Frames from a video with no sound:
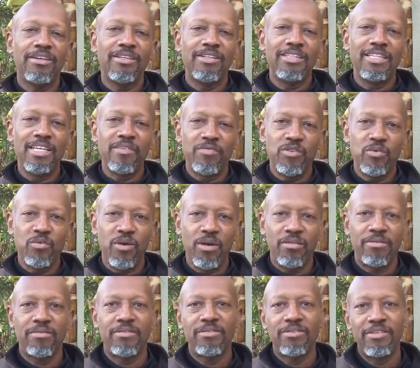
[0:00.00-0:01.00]
leave you
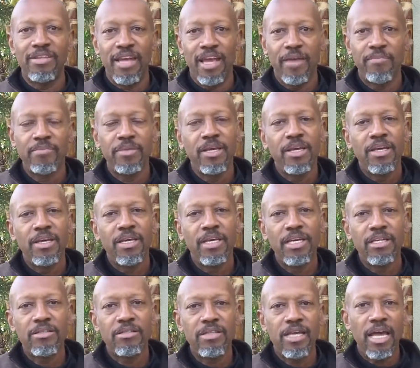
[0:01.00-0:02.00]
with today
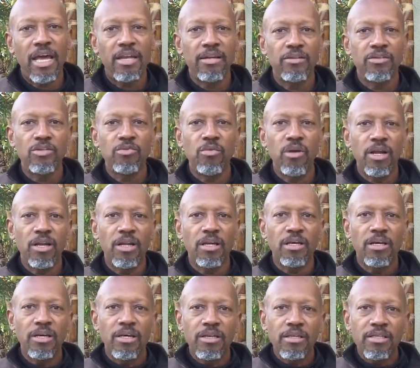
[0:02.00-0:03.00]
is that you want
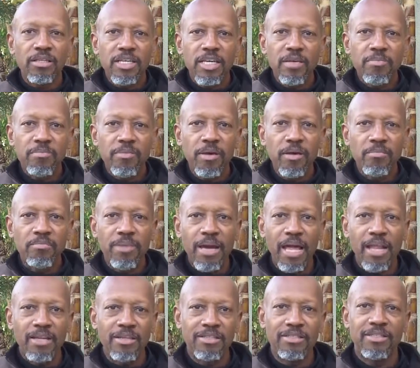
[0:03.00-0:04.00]
to keep
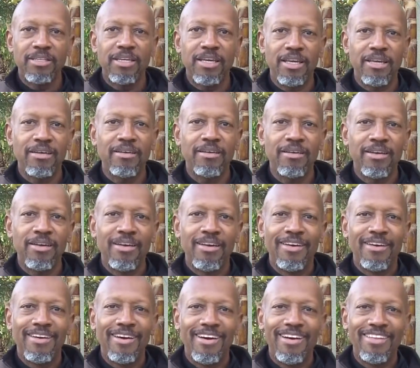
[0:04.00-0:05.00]
balancing
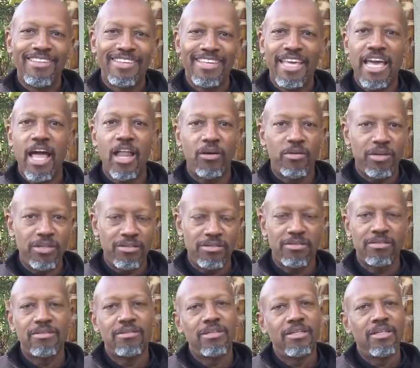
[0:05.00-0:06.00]
the
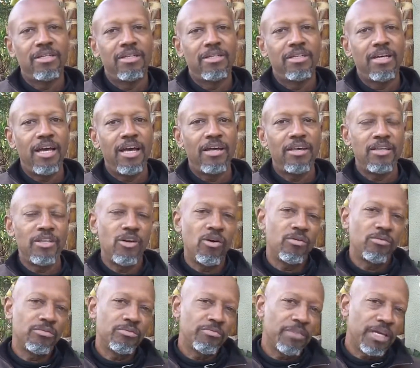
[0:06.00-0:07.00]
calories.
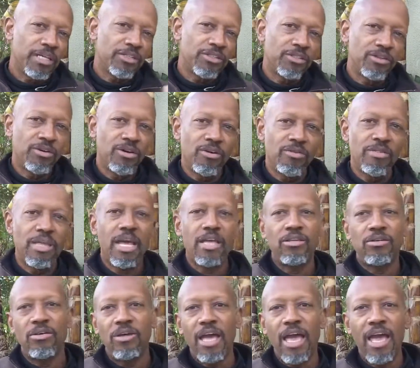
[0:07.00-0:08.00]
Make sure
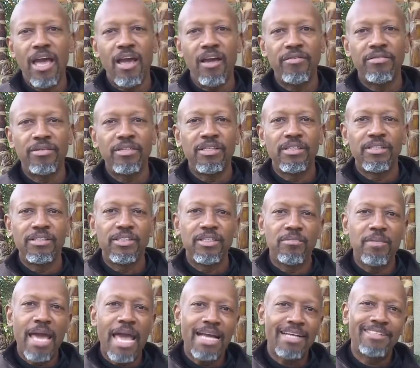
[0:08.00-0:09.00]
that you have
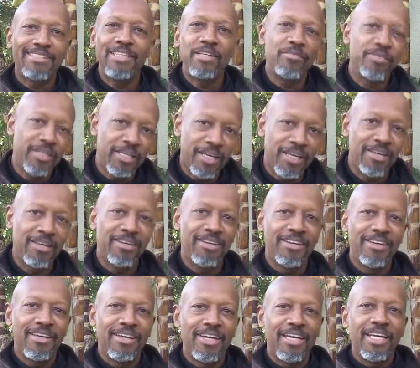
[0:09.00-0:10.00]
some activity
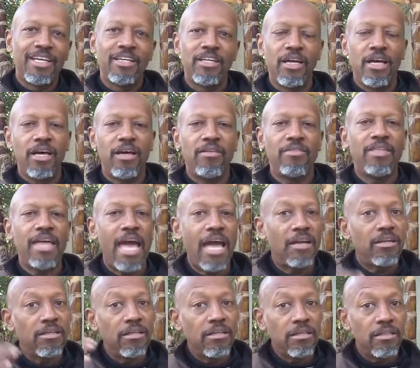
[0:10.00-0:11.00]

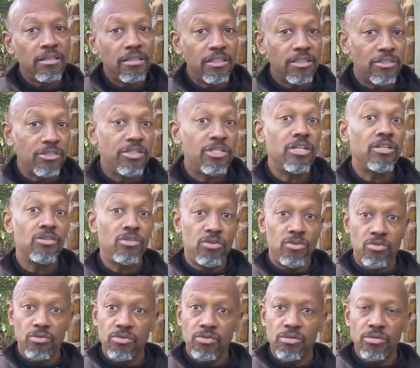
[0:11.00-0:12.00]
that
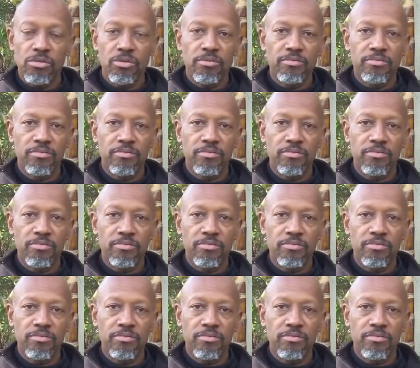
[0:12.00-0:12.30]
continues